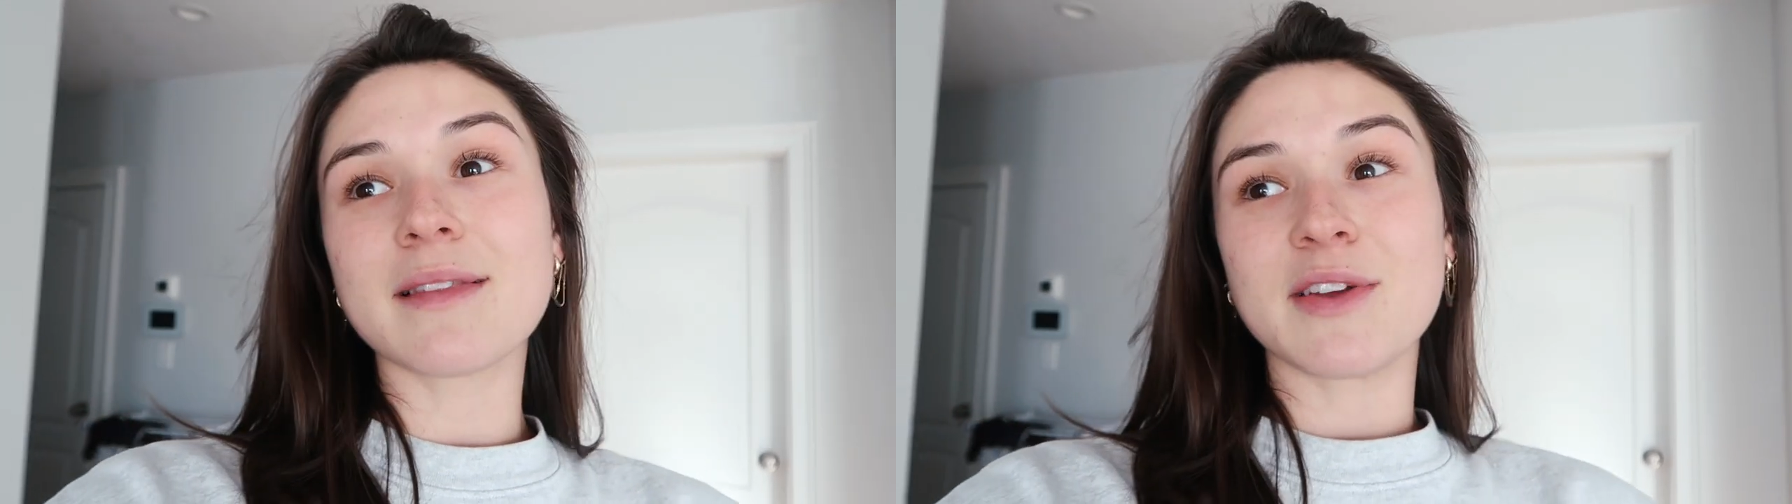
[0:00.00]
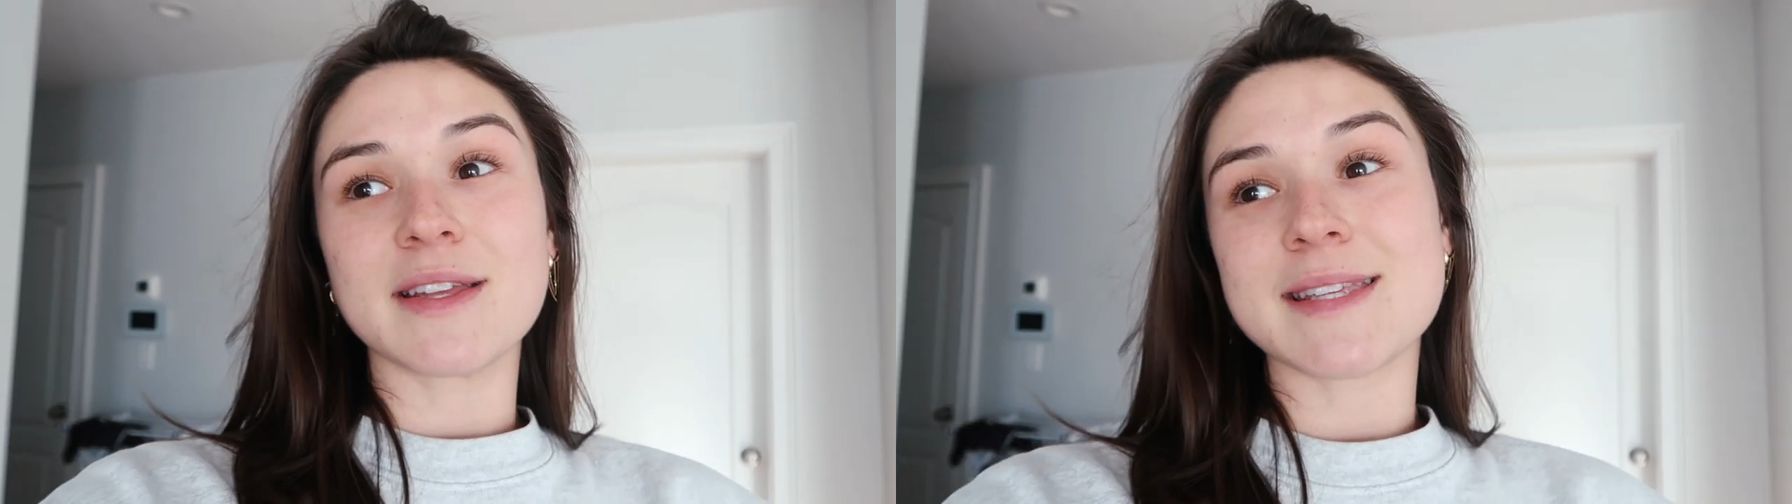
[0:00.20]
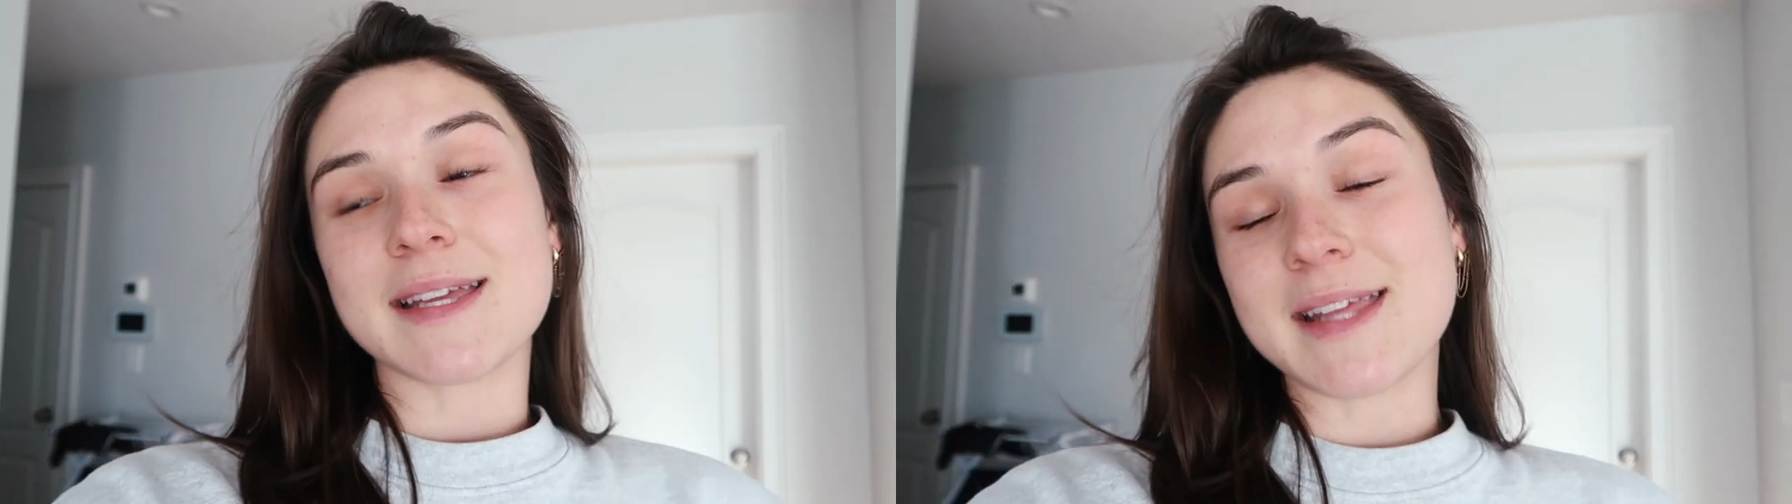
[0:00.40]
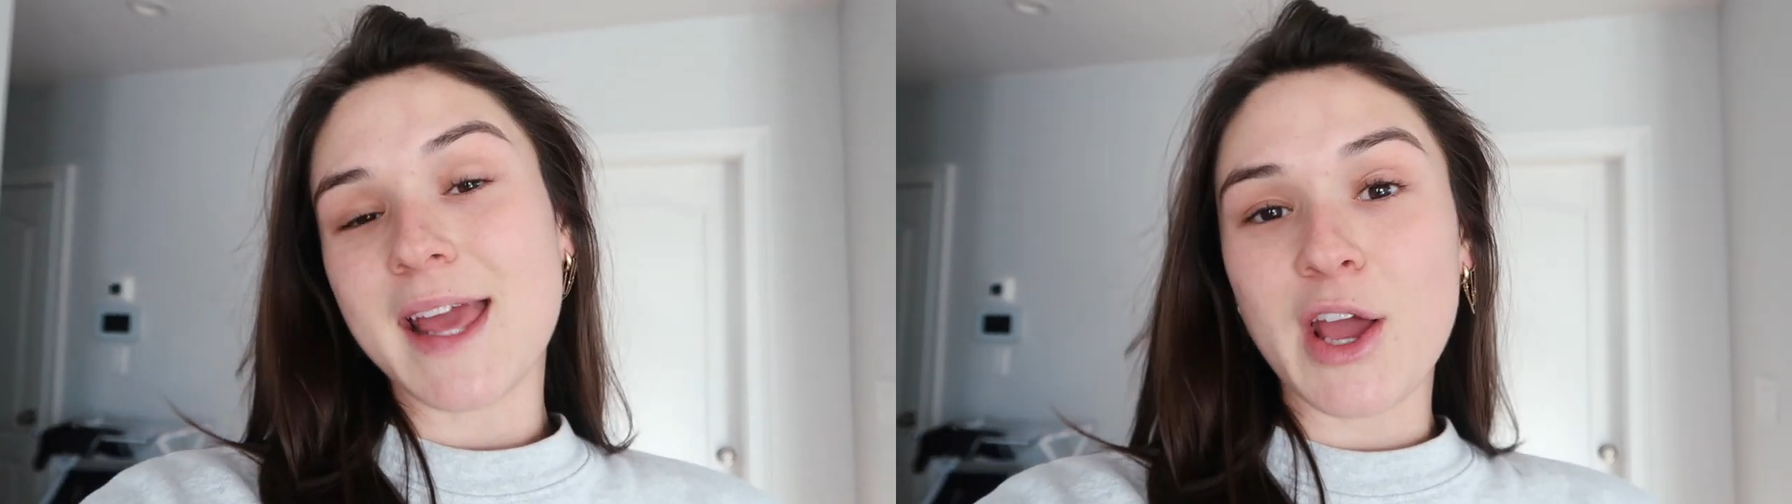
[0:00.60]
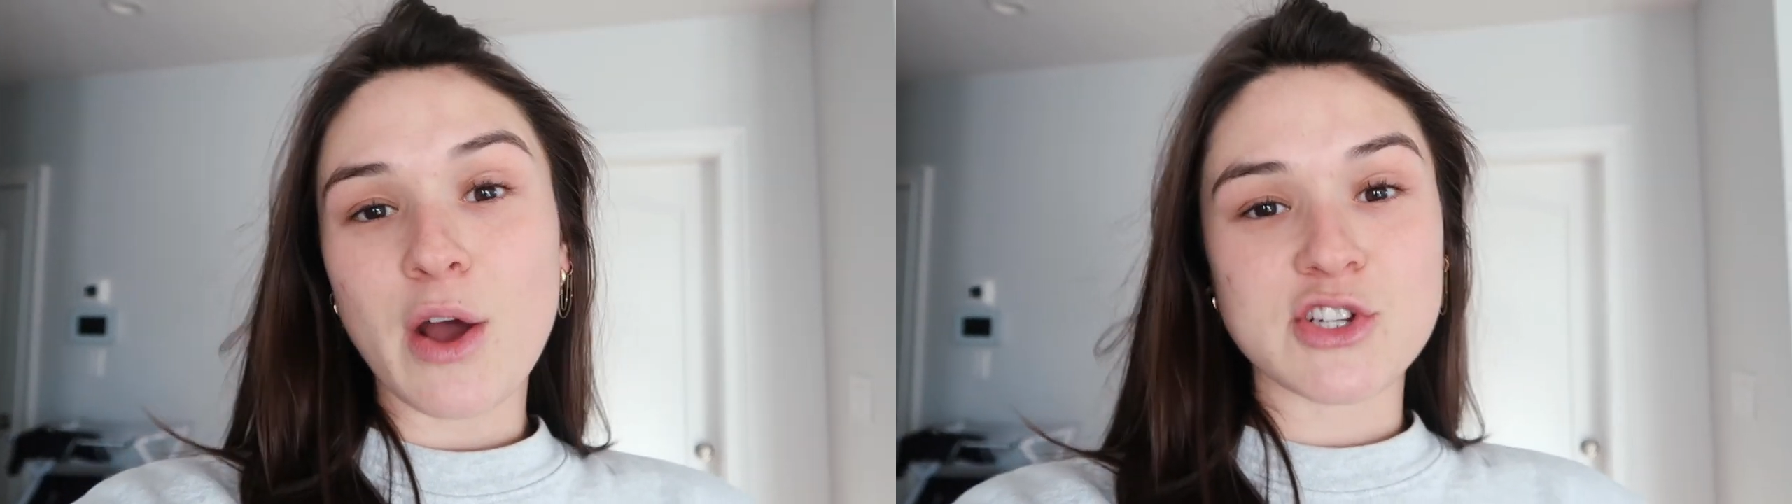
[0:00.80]
living in San
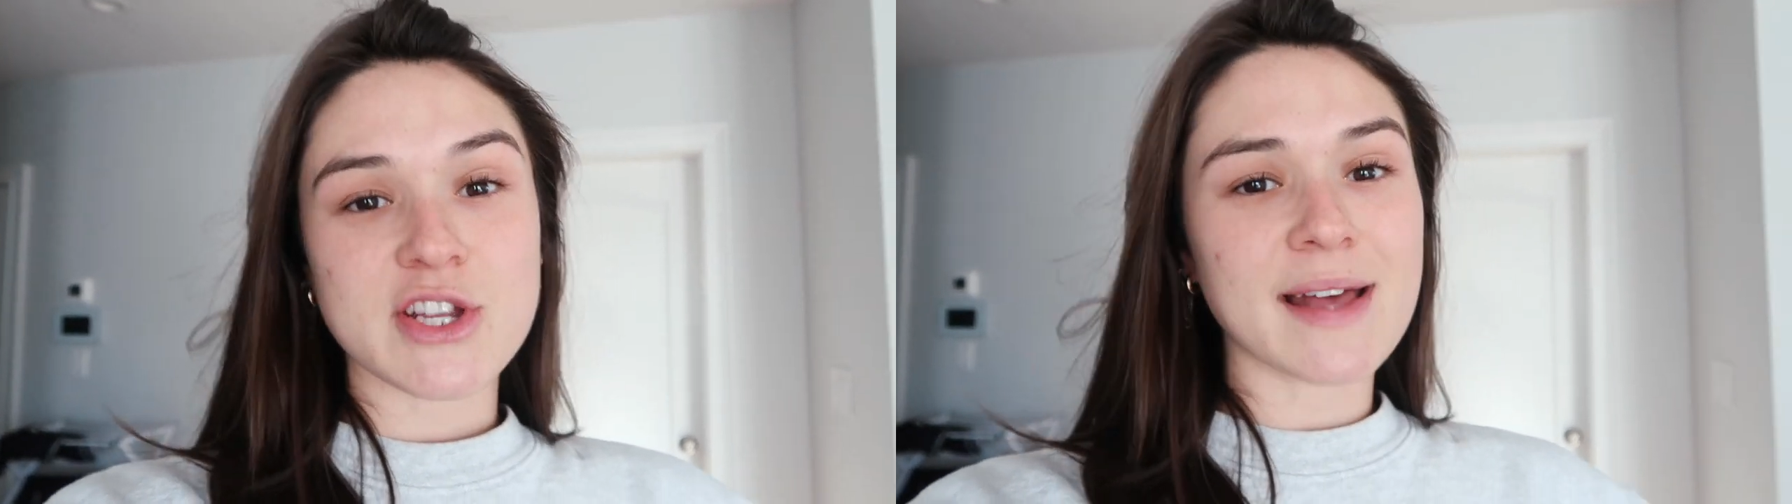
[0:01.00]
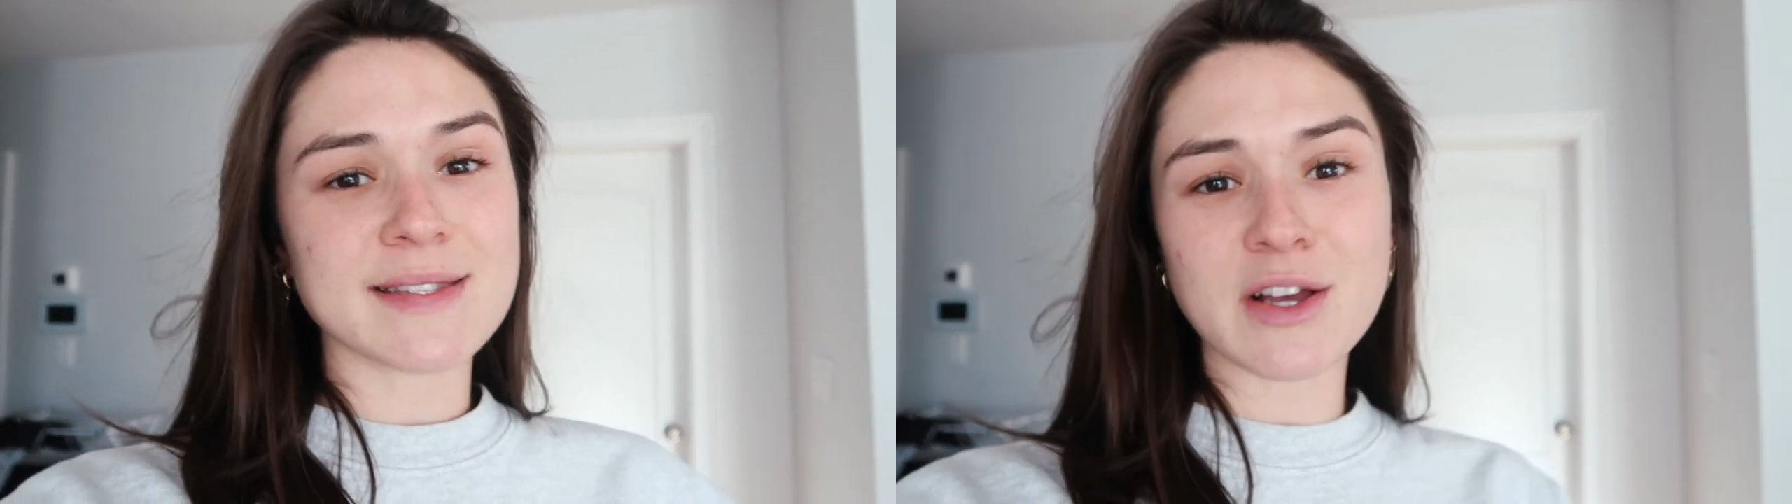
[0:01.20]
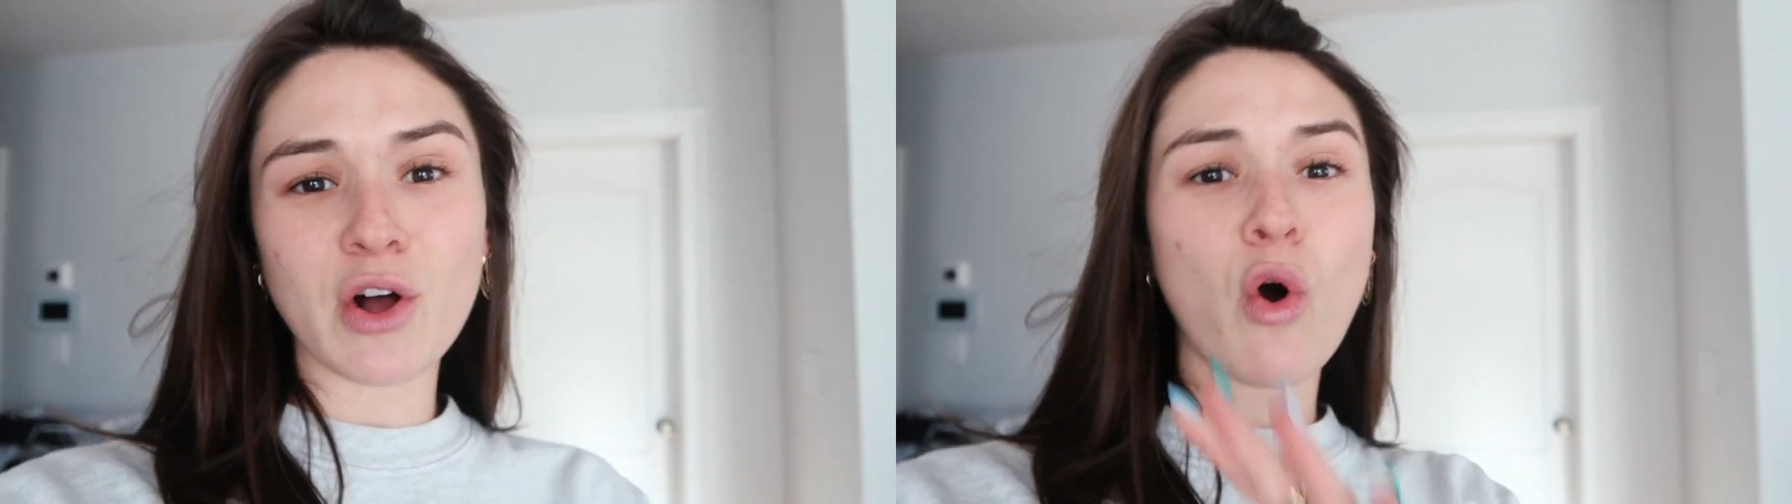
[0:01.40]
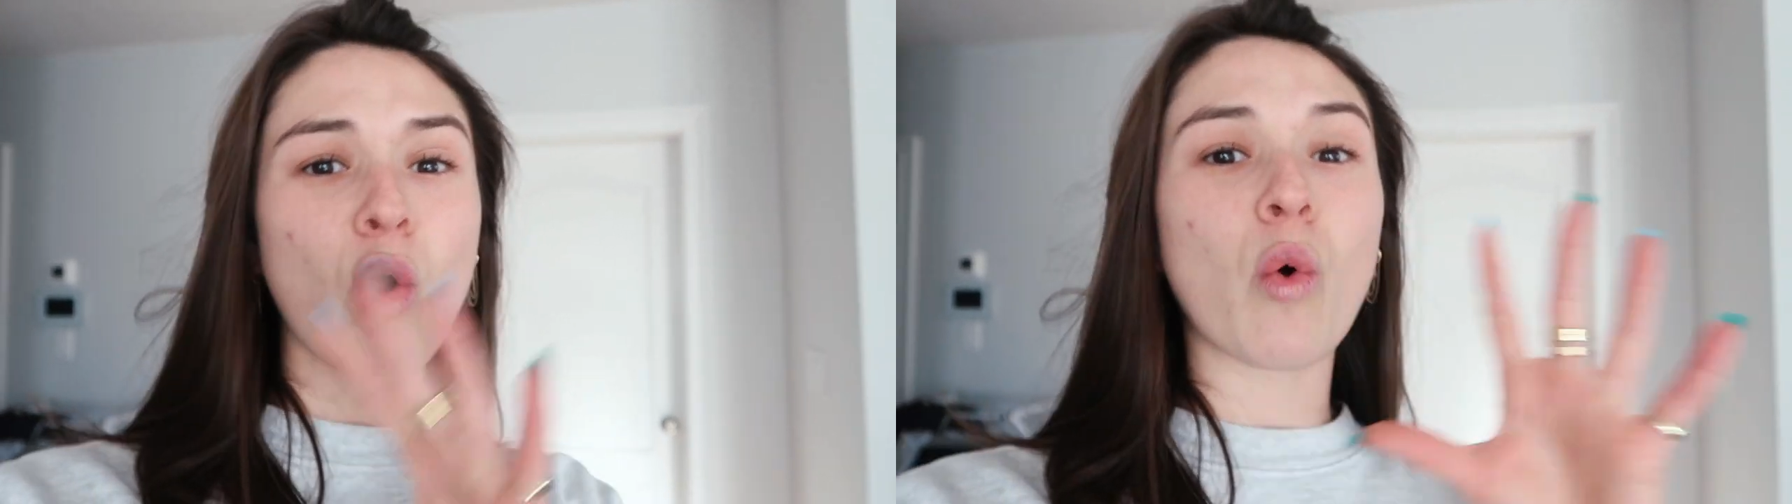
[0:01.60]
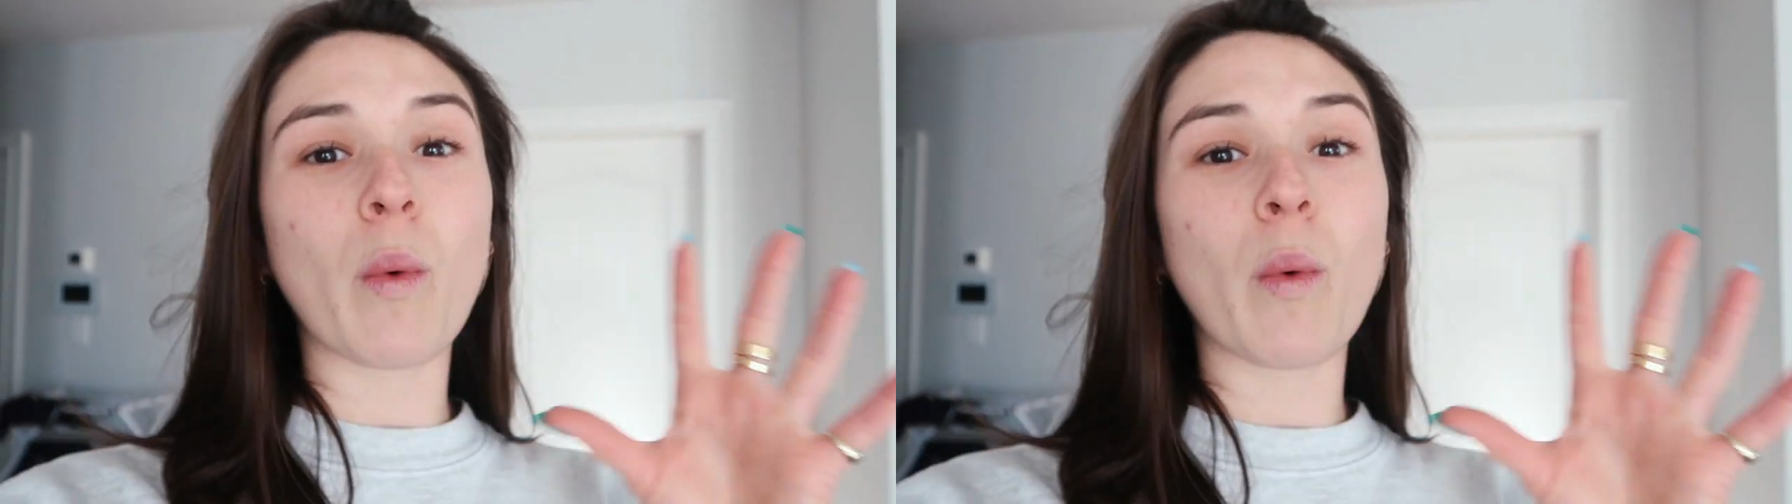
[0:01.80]
Diego she has like a whole